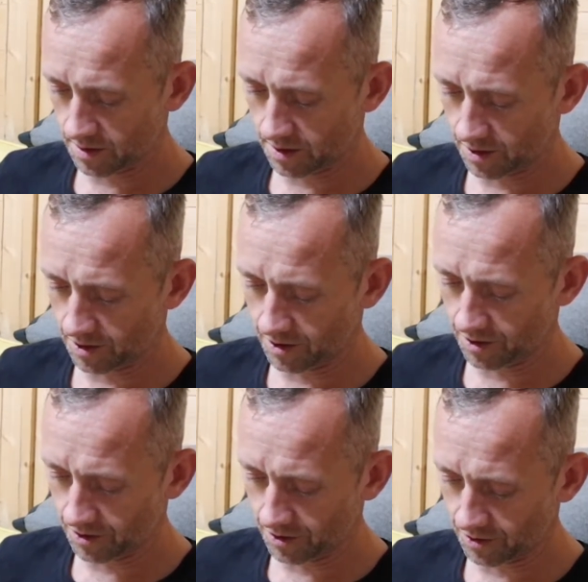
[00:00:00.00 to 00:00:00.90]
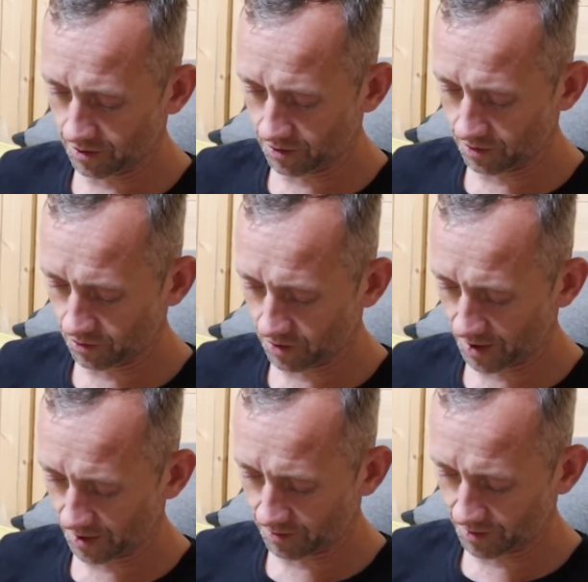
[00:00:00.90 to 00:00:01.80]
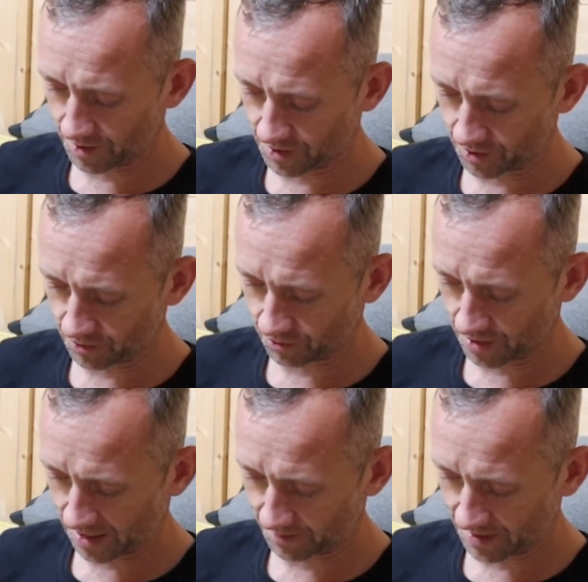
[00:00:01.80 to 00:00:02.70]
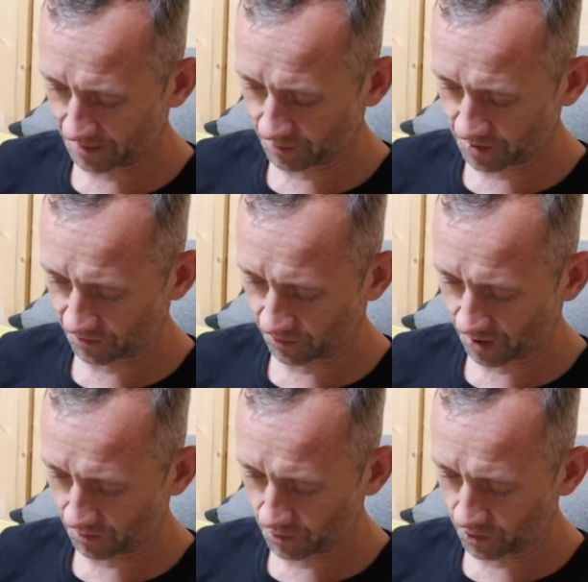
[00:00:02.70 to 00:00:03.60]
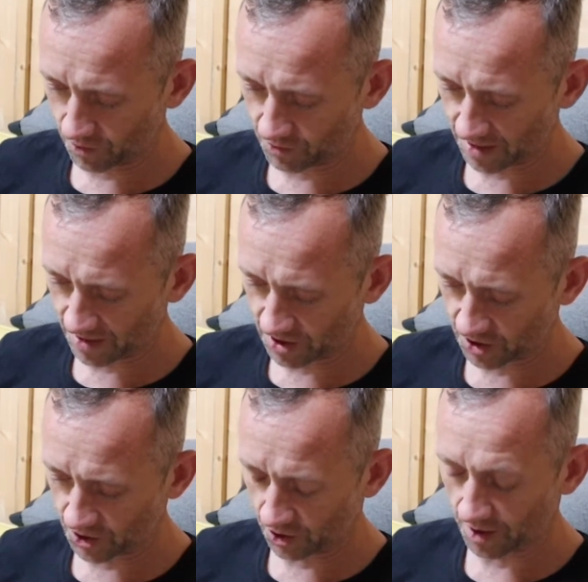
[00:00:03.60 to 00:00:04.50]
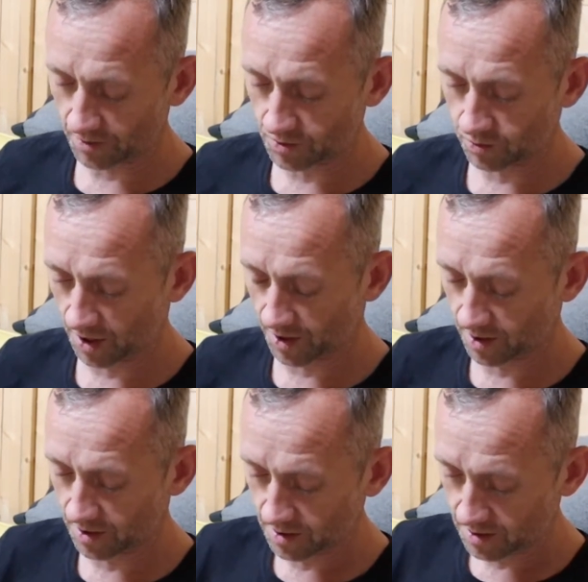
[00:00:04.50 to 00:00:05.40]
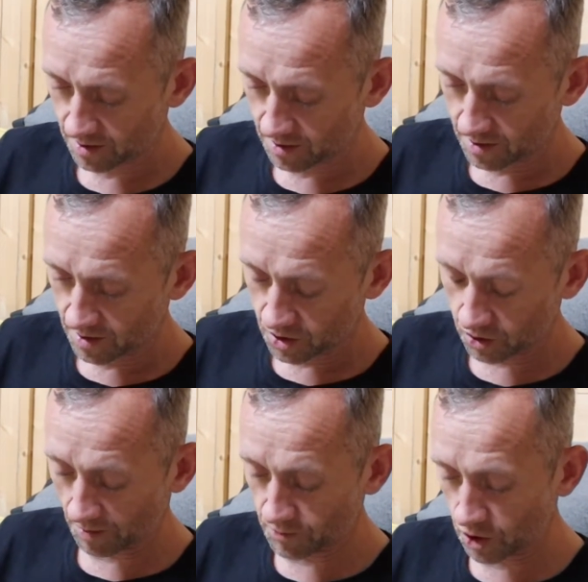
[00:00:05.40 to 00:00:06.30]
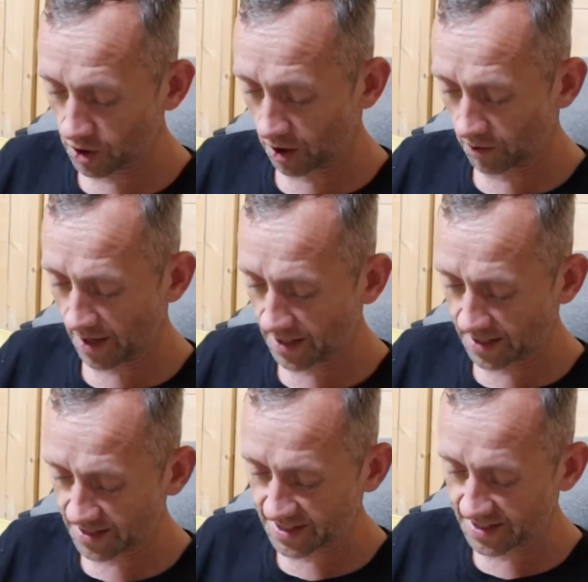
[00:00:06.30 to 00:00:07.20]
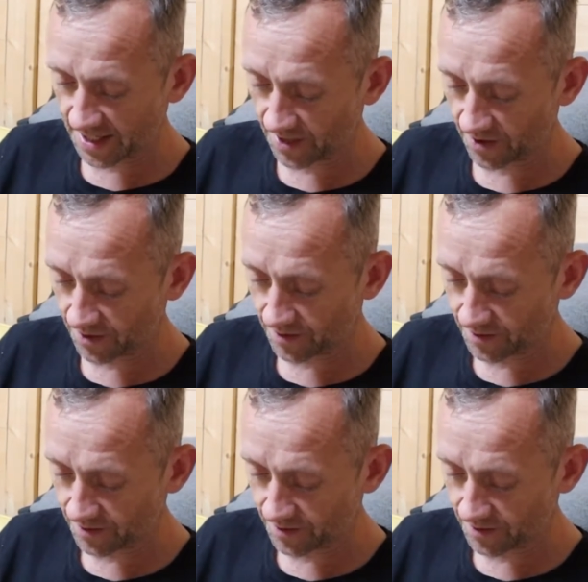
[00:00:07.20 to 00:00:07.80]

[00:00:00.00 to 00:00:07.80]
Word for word: Oh, water would have just wrecked me. He must have water moves. I just thought he was water. So I'm doing alright considering.